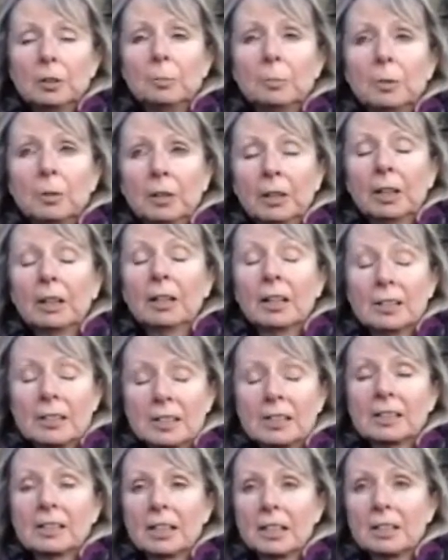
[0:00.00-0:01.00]
You buy it as
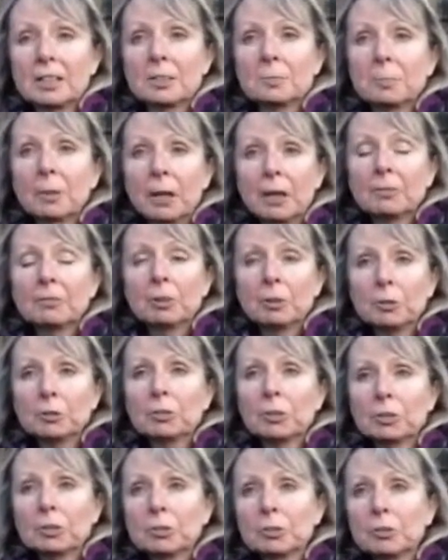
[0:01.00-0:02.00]
it says, bare root,
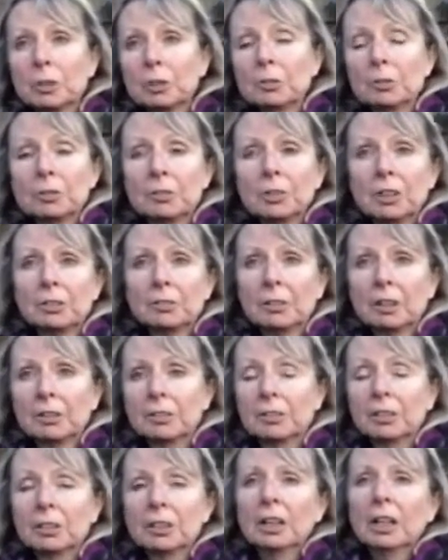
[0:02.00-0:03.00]
so it's got no container around it.